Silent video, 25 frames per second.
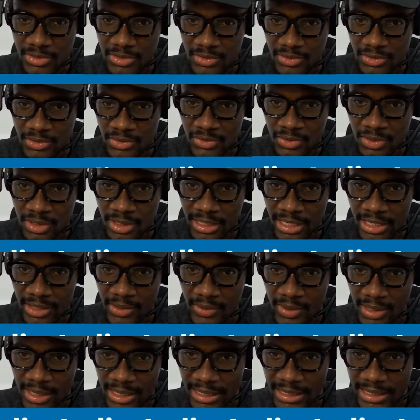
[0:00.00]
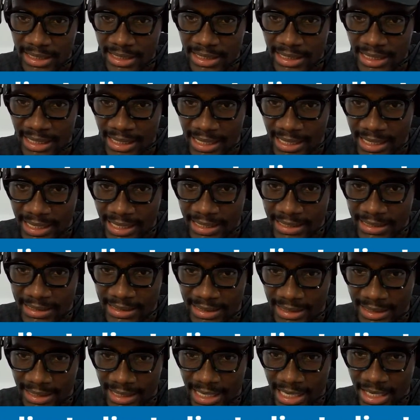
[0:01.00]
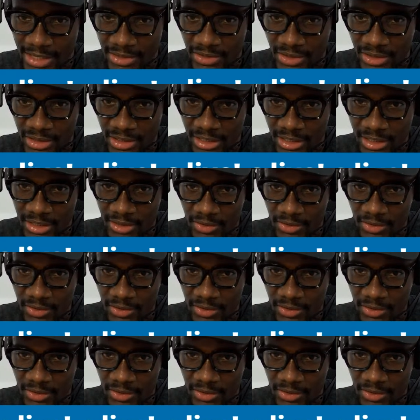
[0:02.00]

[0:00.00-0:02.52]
so I can go ahead and answer that.